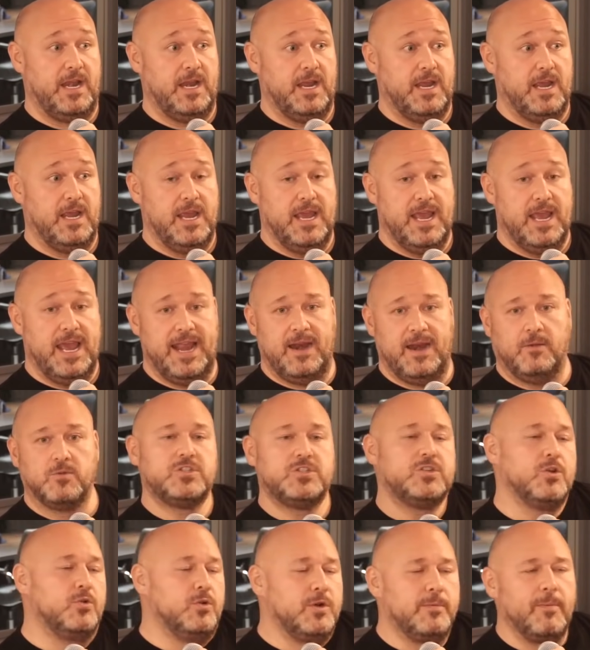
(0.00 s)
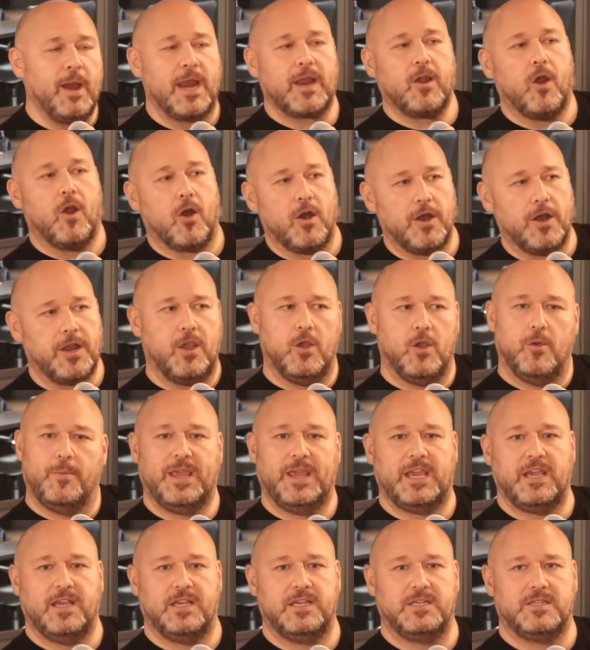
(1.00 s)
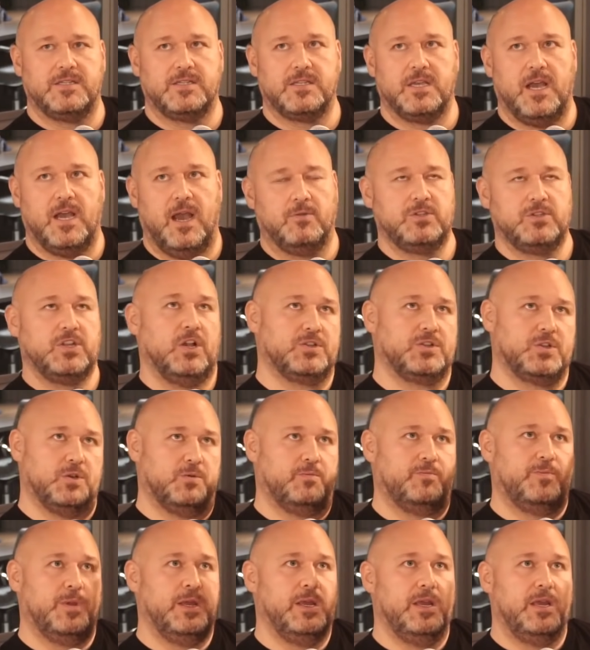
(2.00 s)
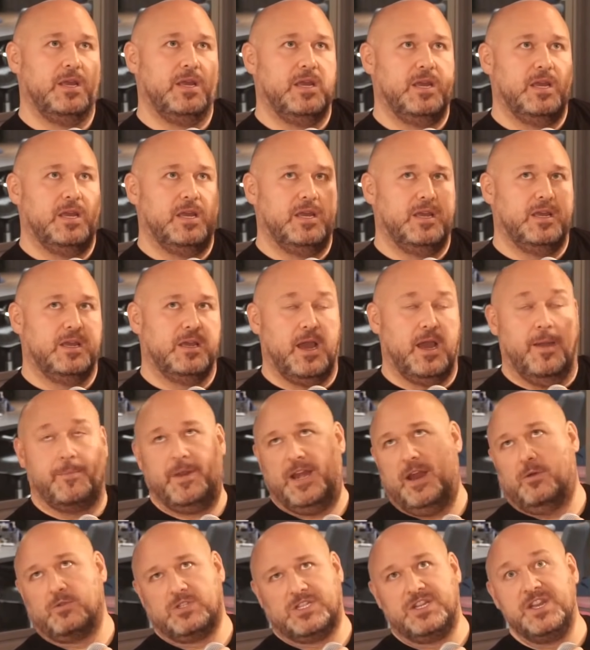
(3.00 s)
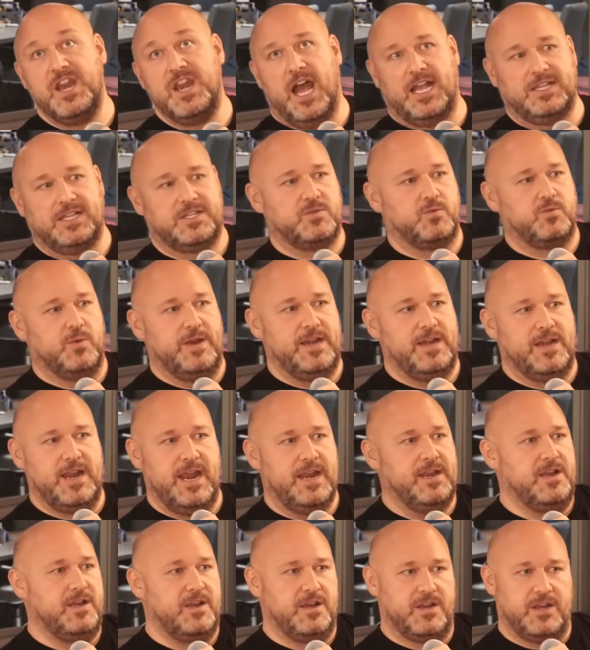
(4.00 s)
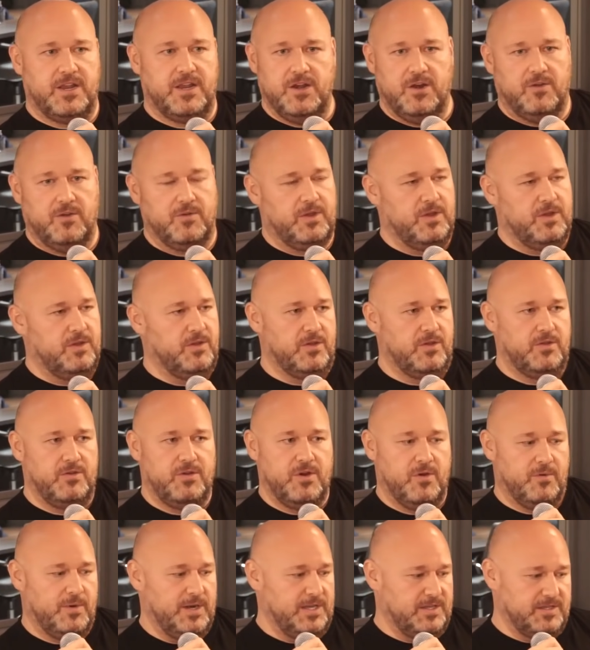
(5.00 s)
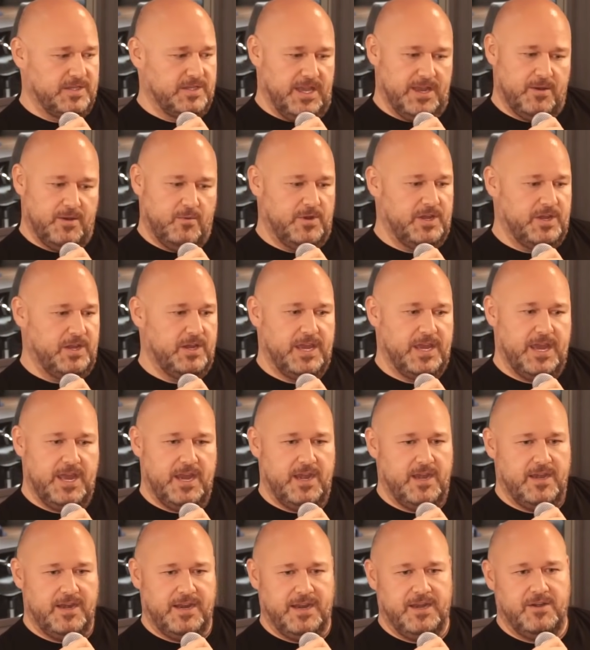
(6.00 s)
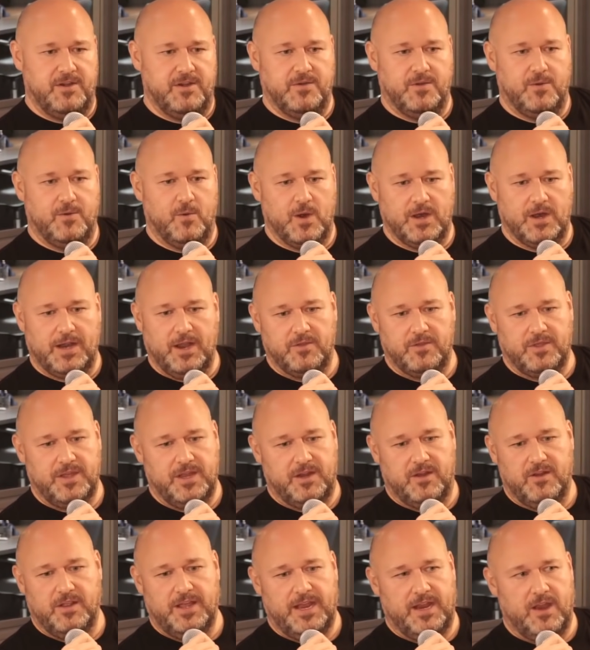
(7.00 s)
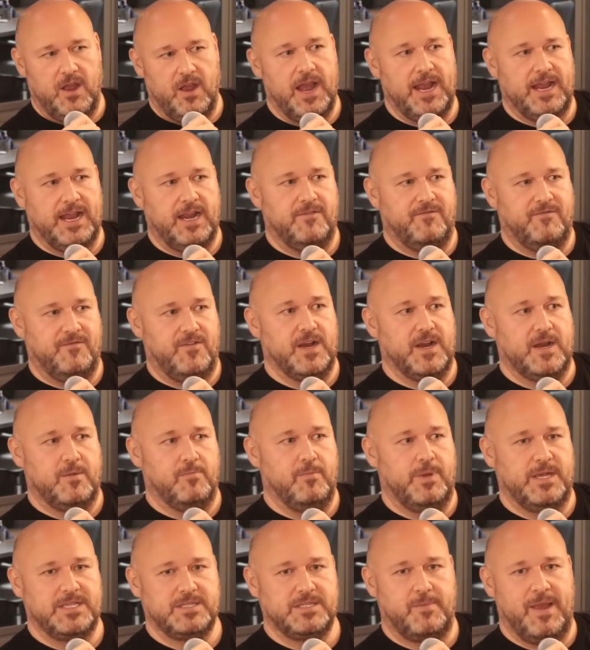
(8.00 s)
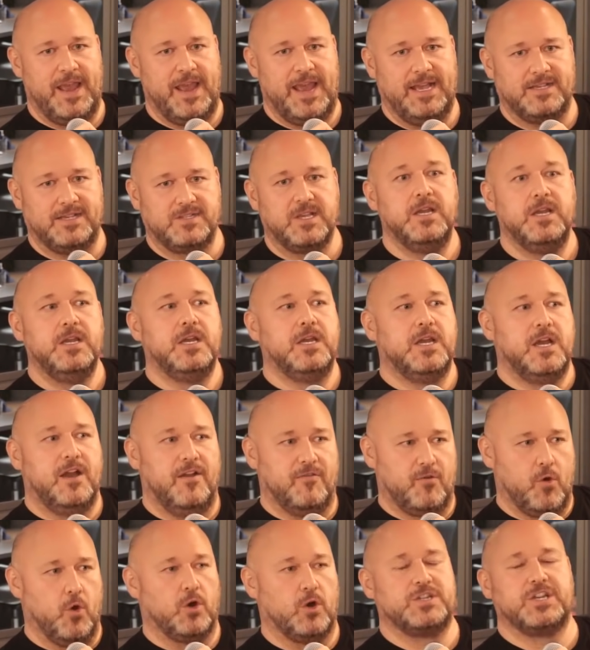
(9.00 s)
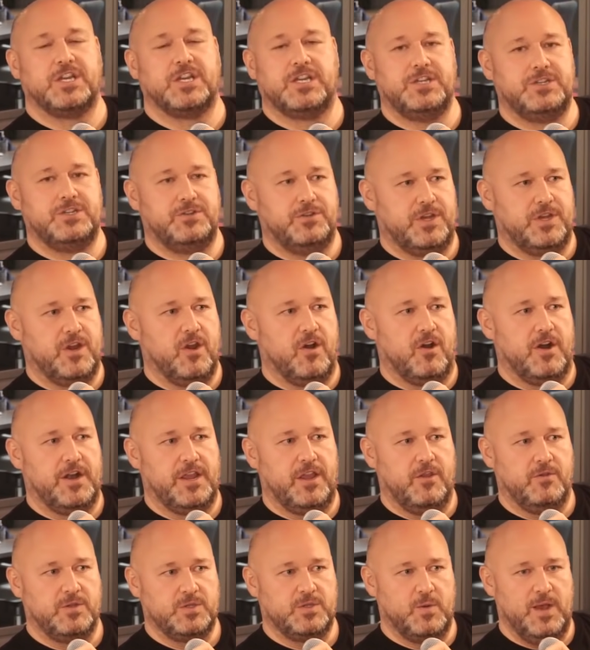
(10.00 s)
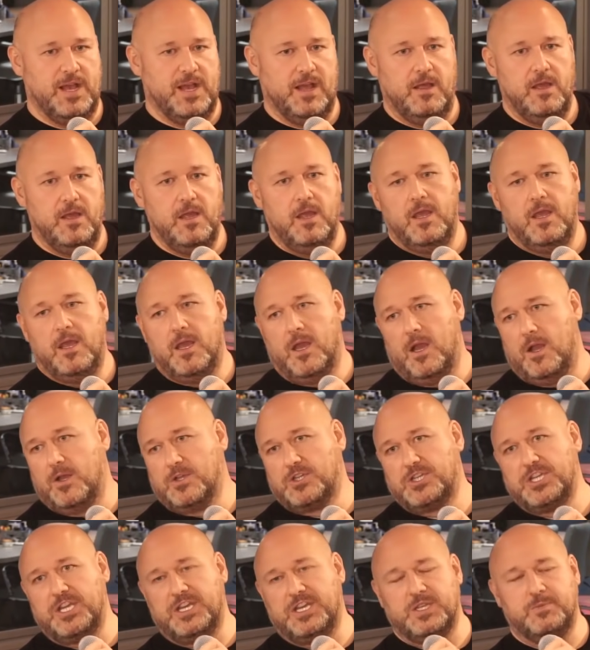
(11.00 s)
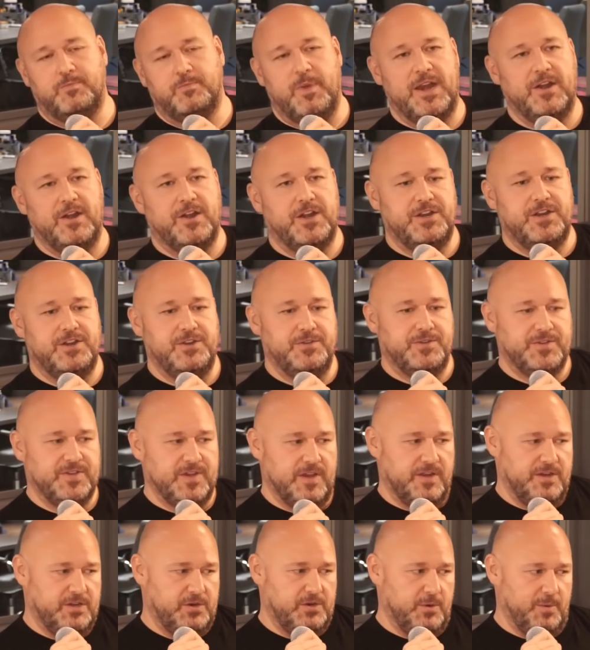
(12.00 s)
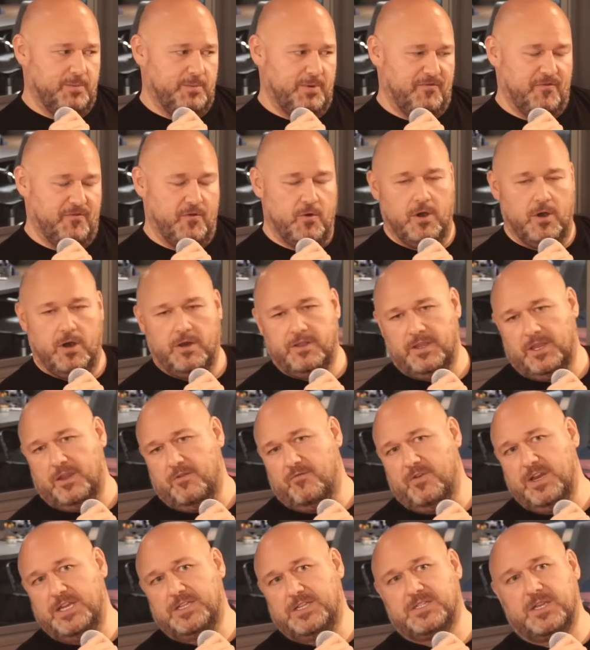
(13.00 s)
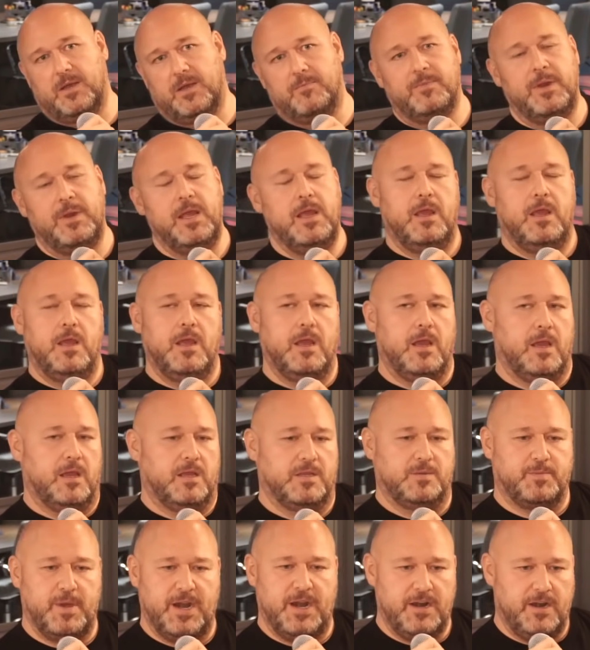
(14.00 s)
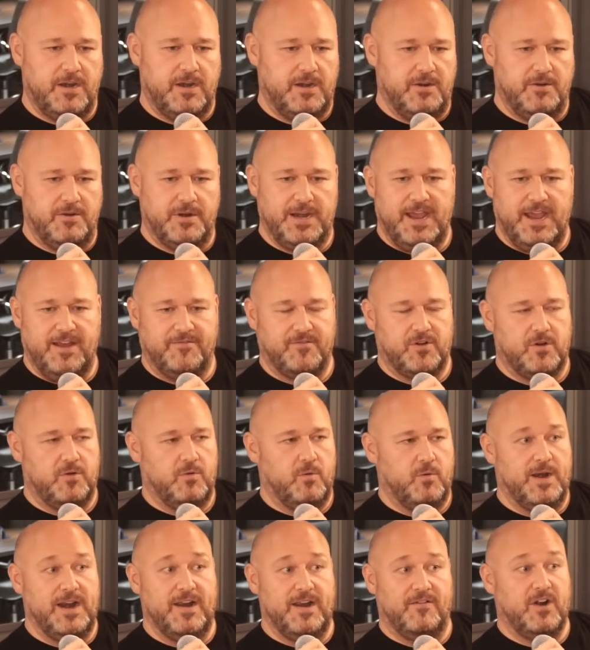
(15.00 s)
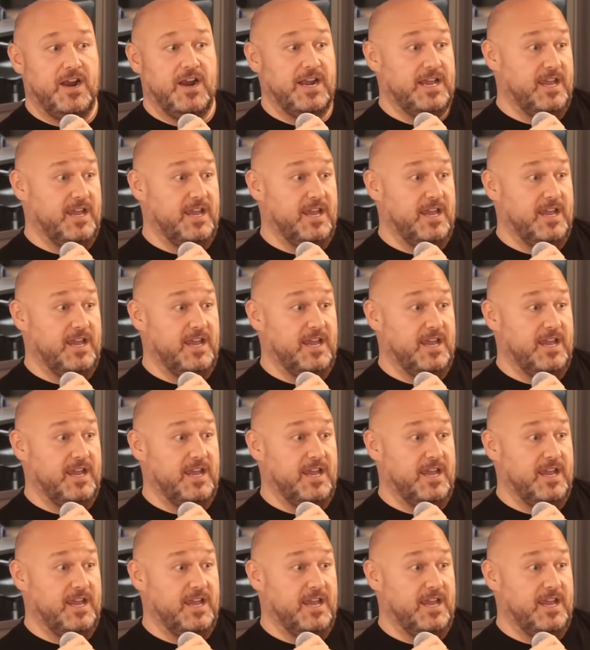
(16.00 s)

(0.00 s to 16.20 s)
Yeah. And I was doing my cardio because I was also, I was nuts you know what it's like when you get into a workout thing. You're like, I got to fucking bust my ass. Of course I'm going to do the cardio as well. Oh shit, it's better to do it before than you read something. It's better to do it after. Right. Whatever.